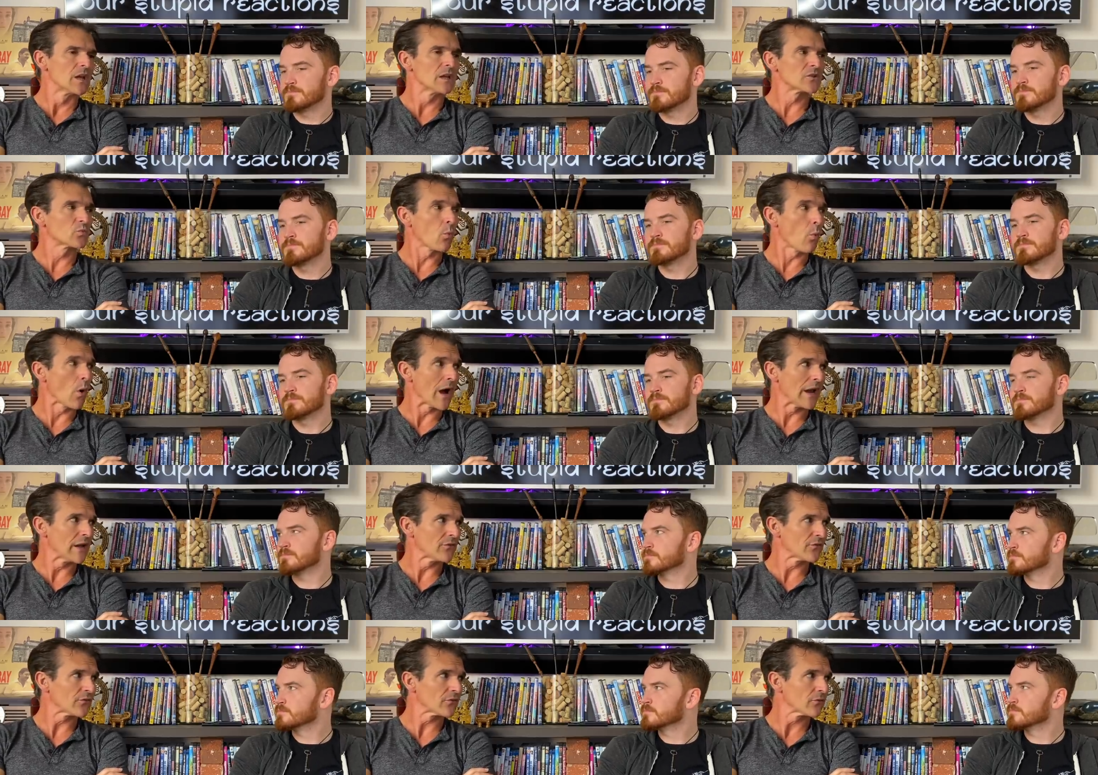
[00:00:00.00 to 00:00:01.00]
Speaker 1: His
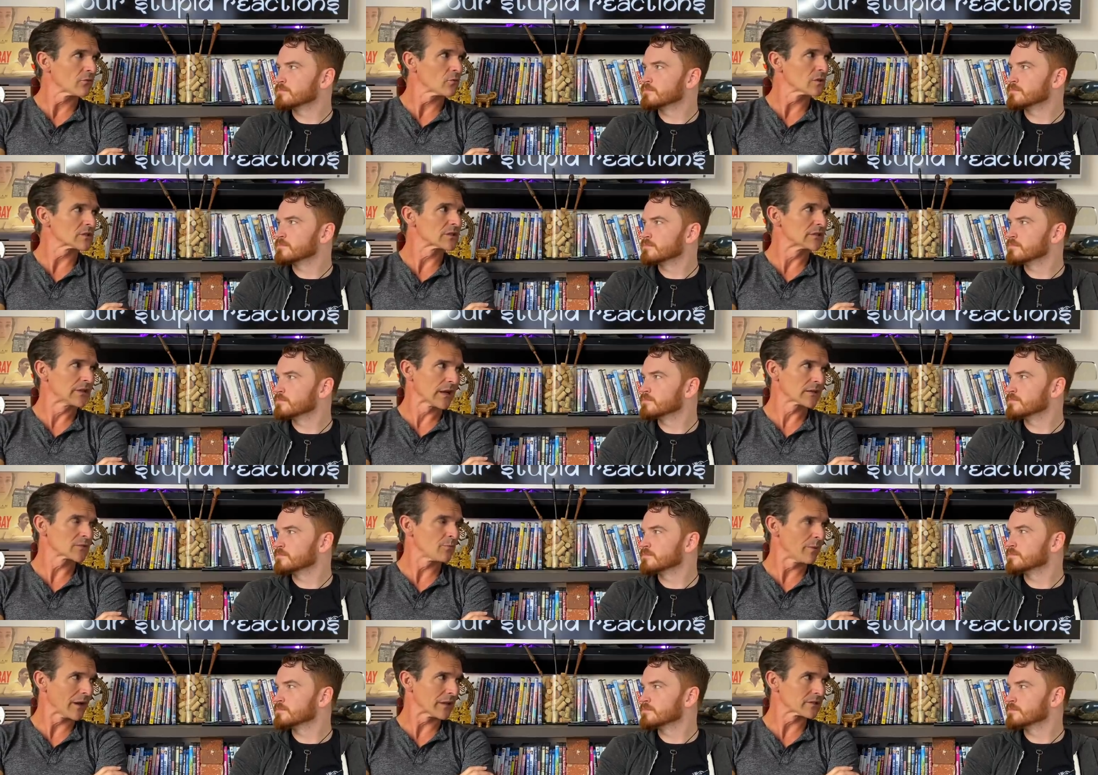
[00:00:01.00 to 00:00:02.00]
wife was the
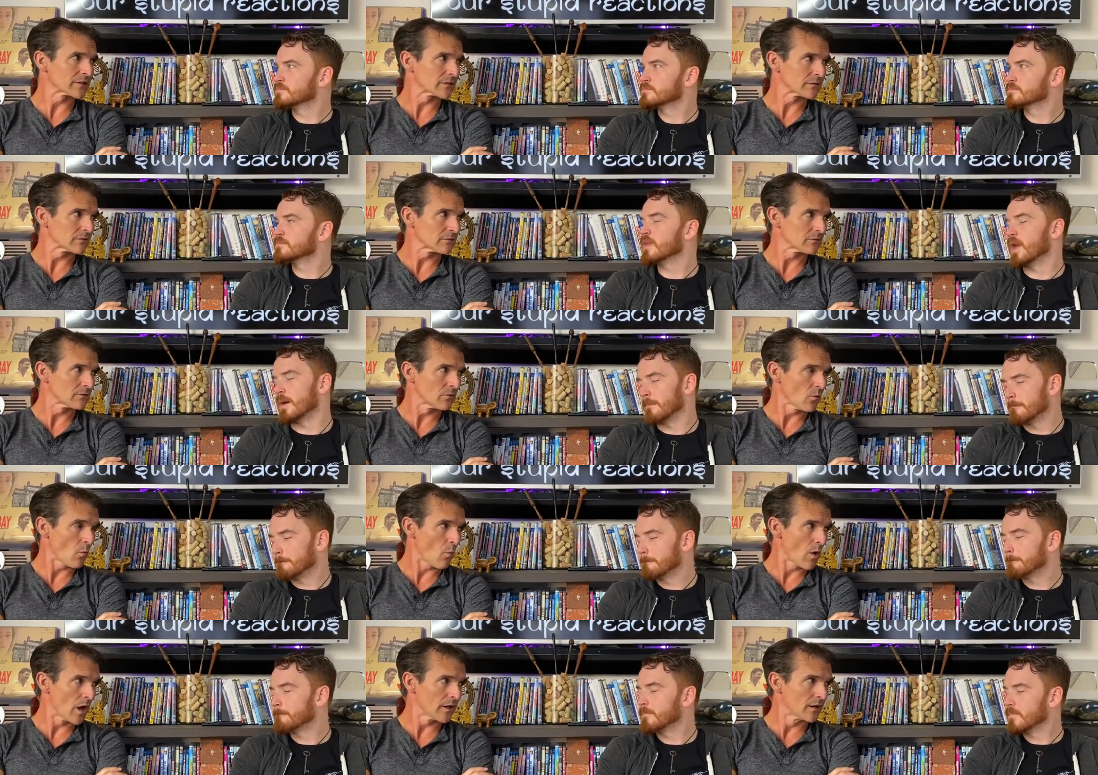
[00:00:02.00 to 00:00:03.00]
next best. Yeah.
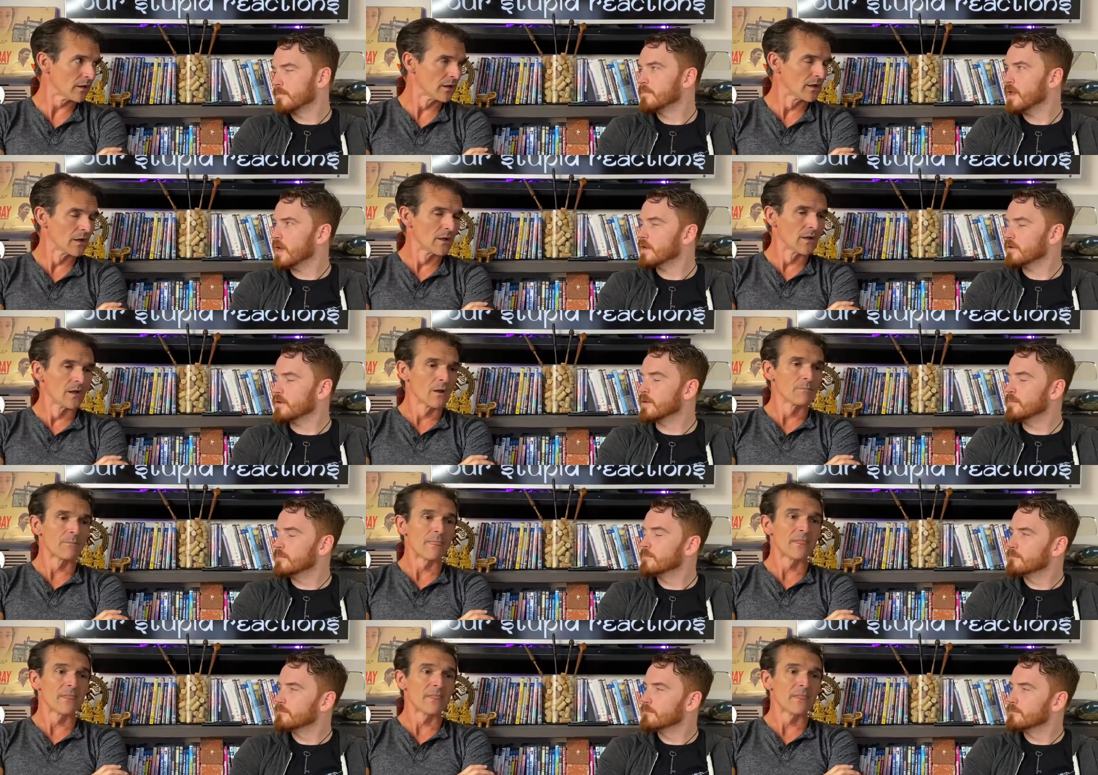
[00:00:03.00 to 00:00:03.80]
One. Yeah, I agree.